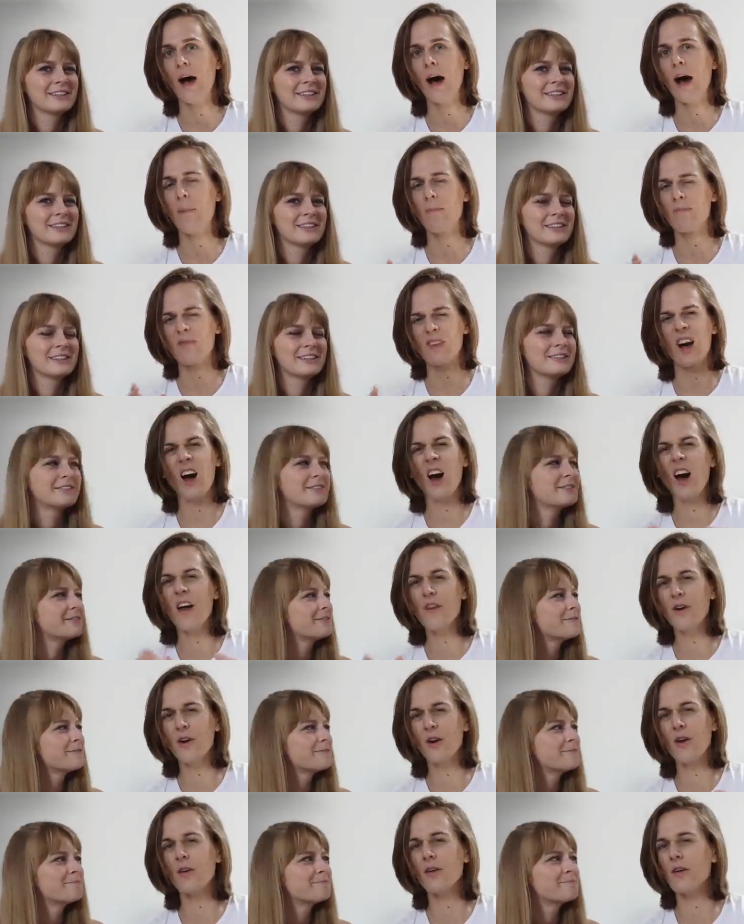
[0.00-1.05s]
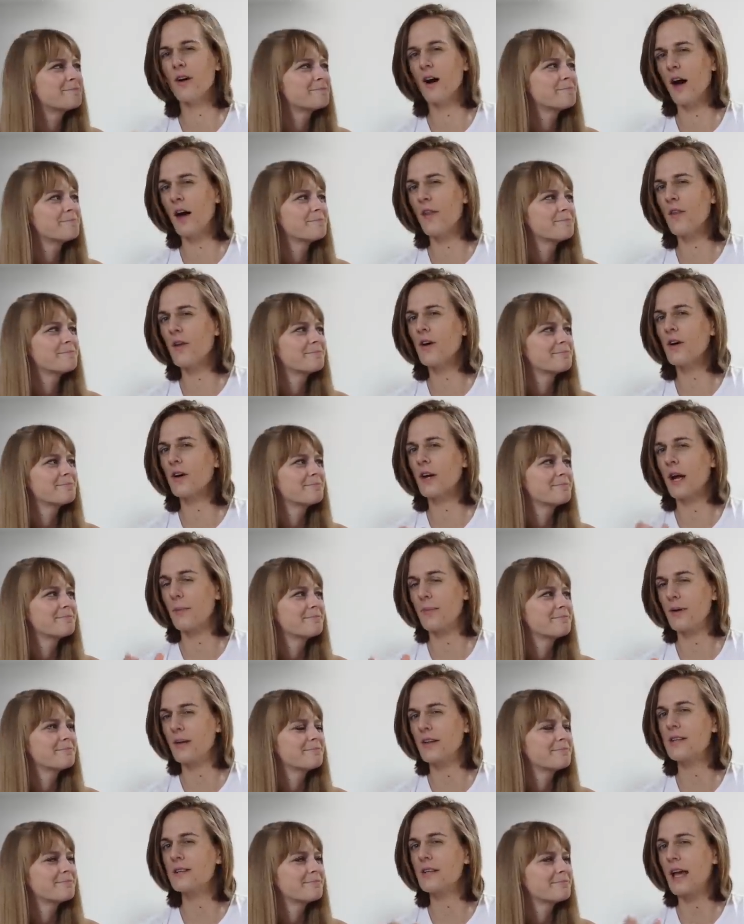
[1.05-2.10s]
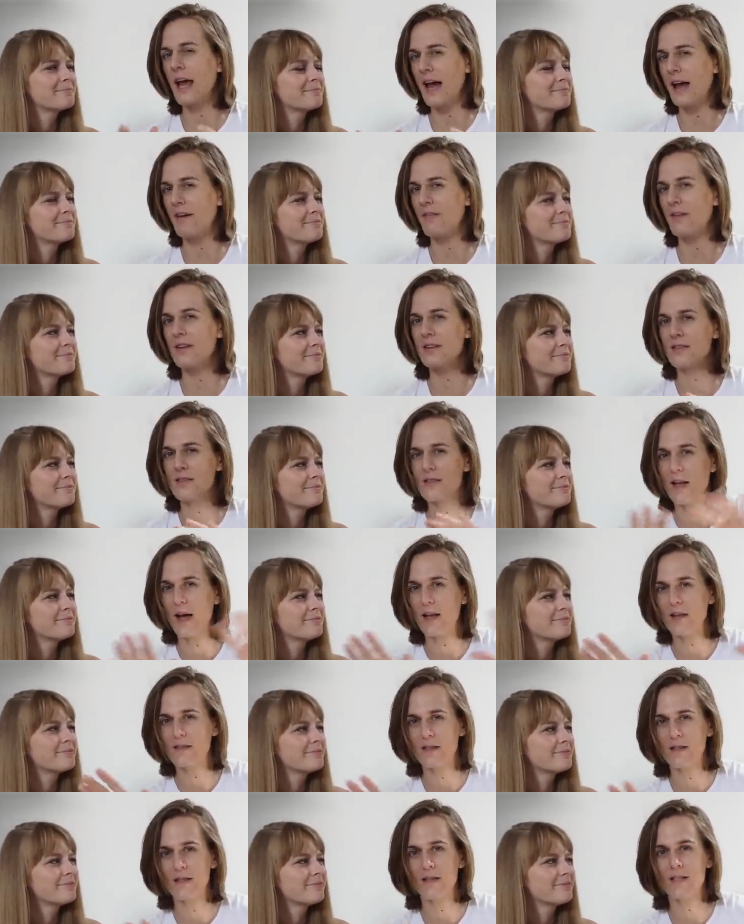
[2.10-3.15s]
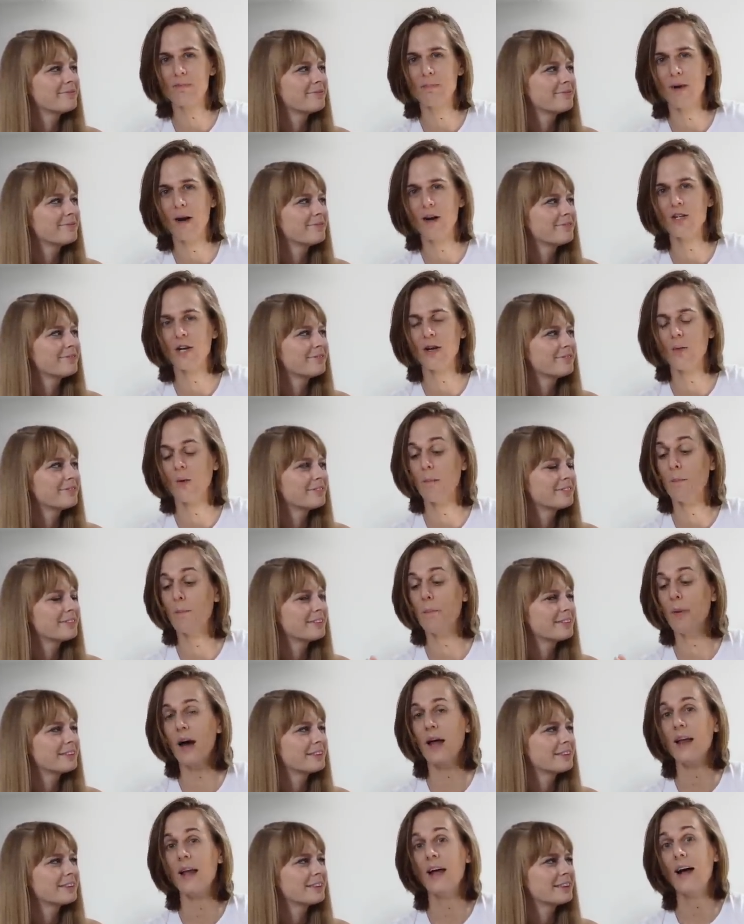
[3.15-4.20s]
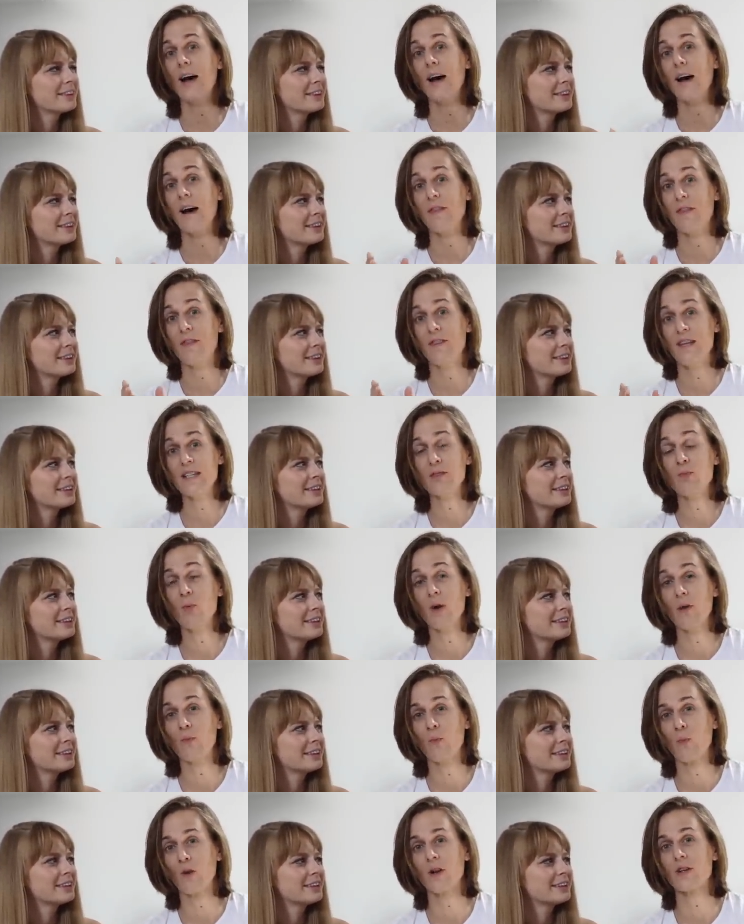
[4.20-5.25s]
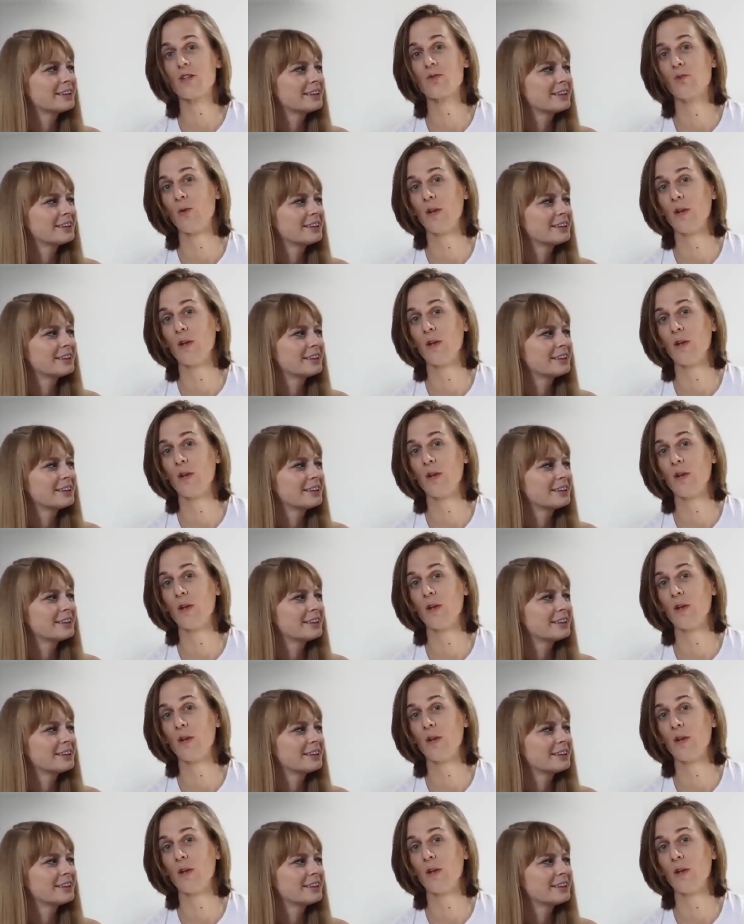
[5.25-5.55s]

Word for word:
Speaker 1: Other companies have this, not to disparage anyone, but this one works